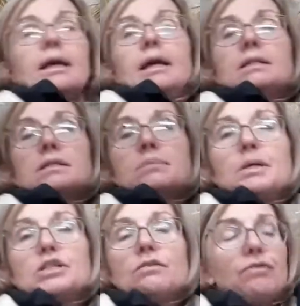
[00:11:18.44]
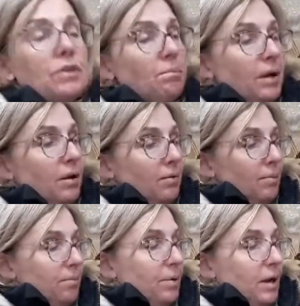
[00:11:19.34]
kit, especially for the
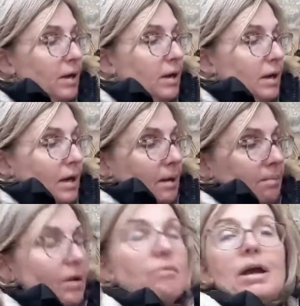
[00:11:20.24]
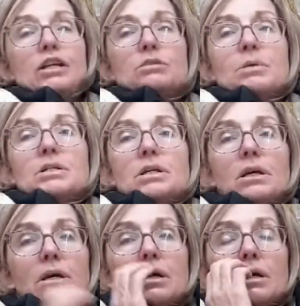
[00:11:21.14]
bigger arrangement,
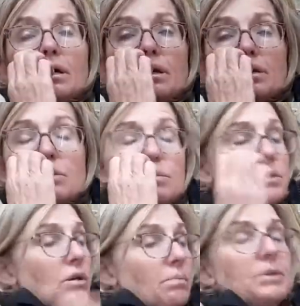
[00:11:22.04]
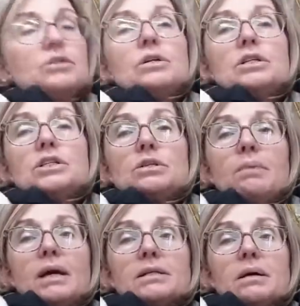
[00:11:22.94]
there's also an opportunity to
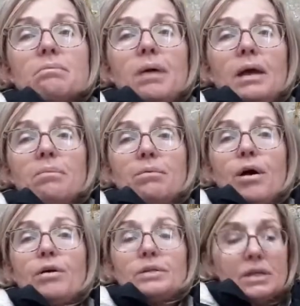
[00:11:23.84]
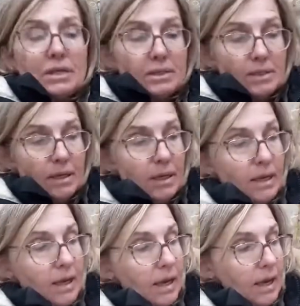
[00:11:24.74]
make some paper roses,
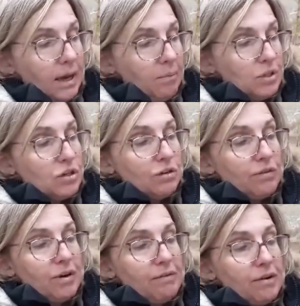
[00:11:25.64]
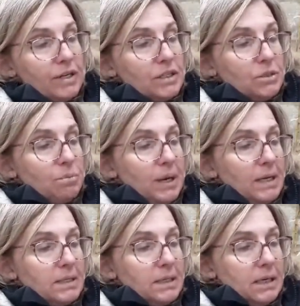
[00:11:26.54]
which look very, very sweet,